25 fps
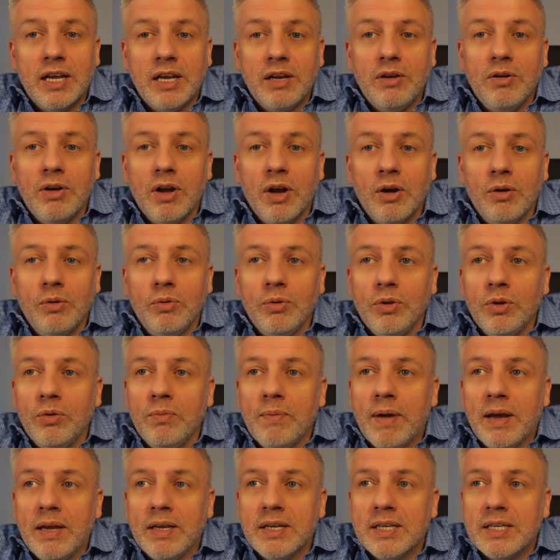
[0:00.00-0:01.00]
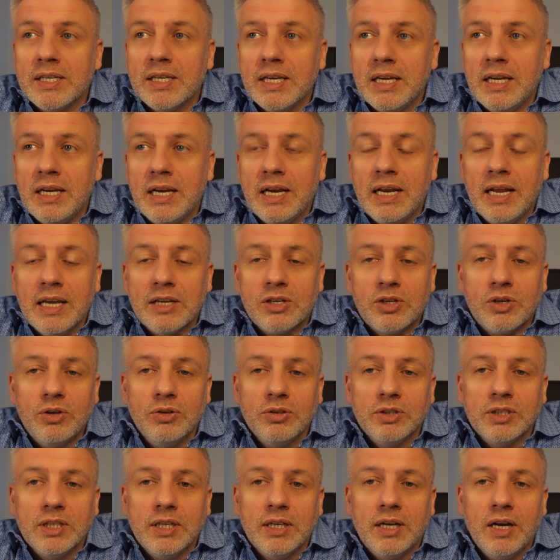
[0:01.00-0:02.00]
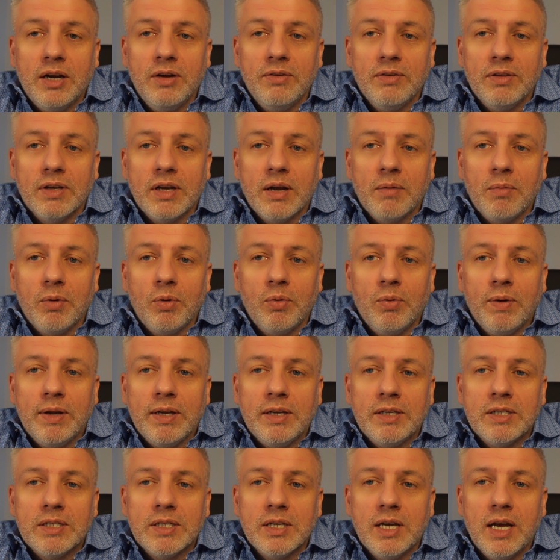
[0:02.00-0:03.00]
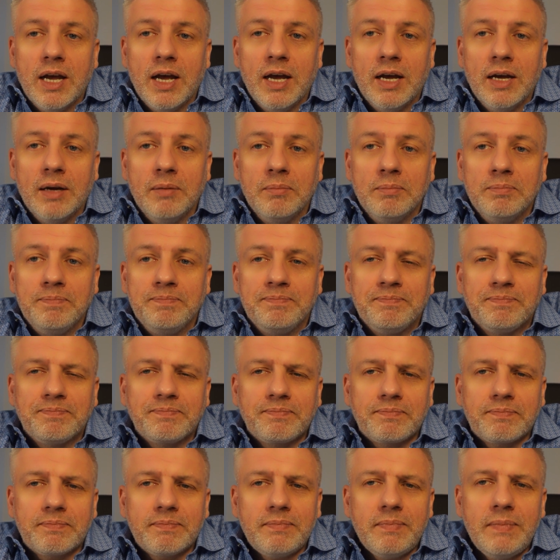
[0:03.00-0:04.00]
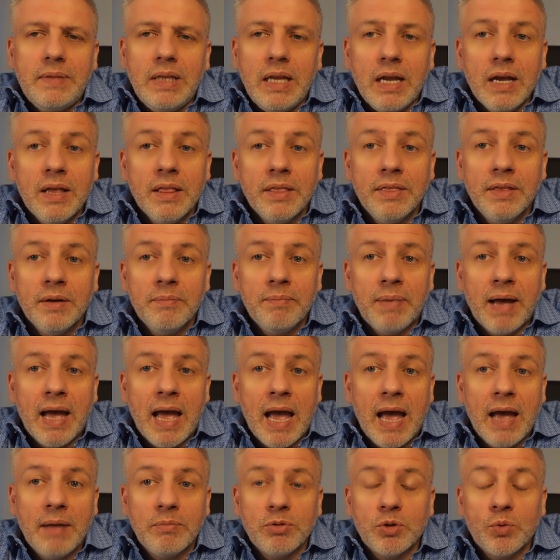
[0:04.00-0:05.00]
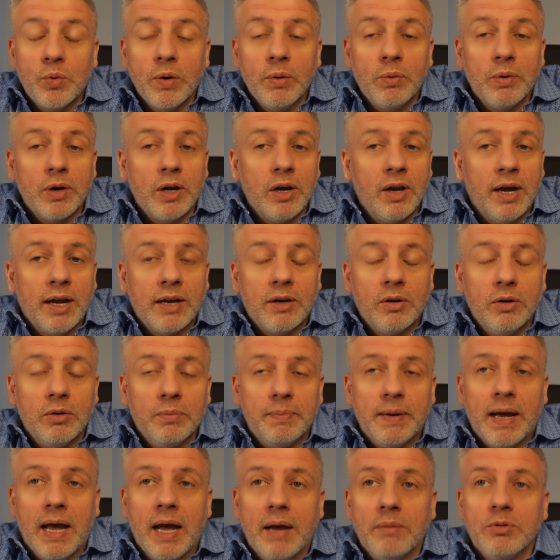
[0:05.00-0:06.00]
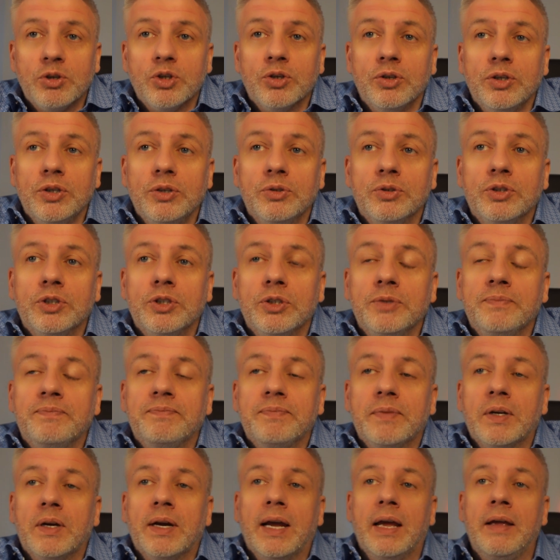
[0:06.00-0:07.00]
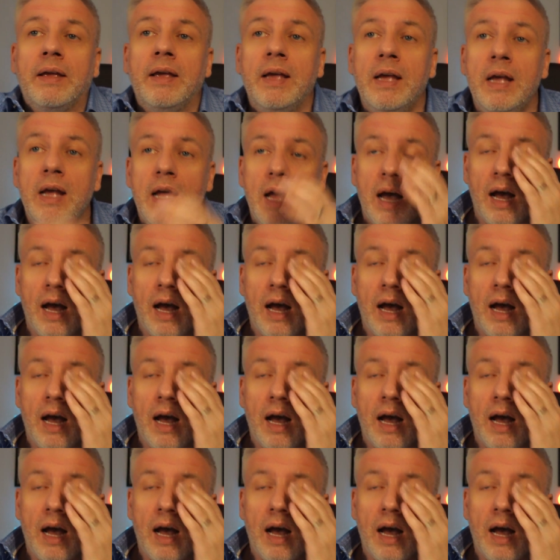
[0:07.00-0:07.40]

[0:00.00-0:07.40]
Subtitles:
let you know, you may see less content over the coming weeks than perhaps we would like, or perhaps you're used to. Okay.